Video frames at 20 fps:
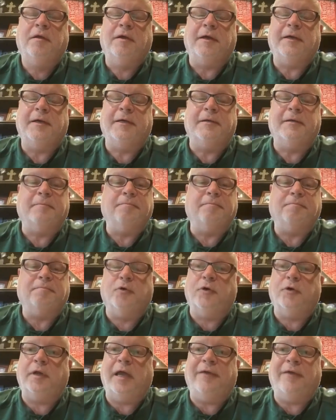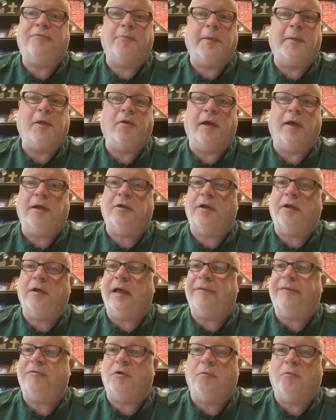well, you have to be glad you're not
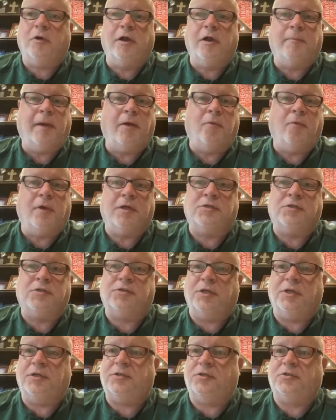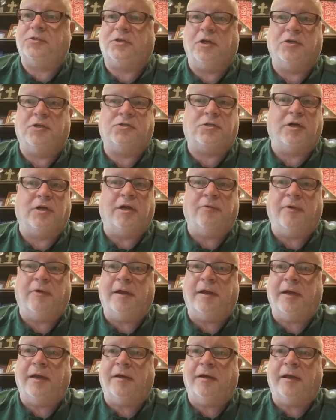having to worry about when the season's going to start
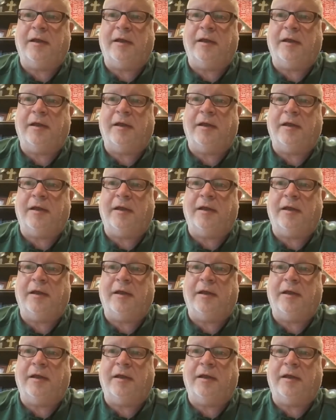right now.